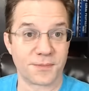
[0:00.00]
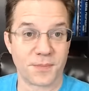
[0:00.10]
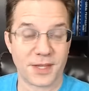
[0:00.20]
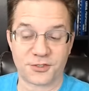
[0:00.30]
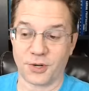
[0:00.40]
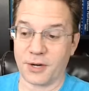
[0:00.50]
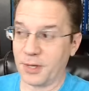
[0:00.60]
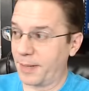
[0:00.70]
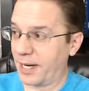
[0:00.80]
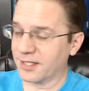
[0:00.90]
So I went
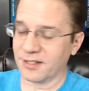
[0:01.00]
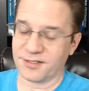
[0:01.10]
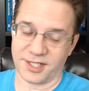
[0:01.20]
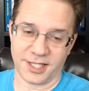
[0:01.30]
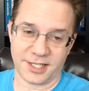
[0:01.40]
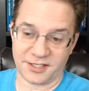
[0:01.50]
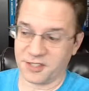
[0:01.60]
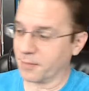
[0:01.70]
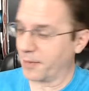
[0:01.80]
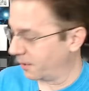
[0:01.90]
back to the sink and I
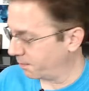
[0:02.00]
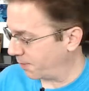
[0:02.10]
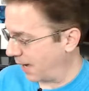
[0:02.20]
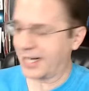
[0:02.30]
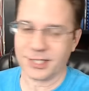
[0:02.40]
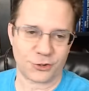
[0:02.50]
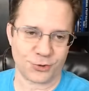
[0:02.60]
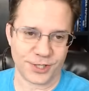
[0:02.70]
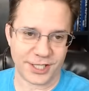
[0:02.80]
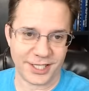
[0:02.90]
stuck my head back in the
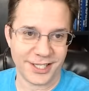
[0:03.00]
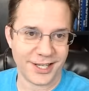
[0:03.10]
tree.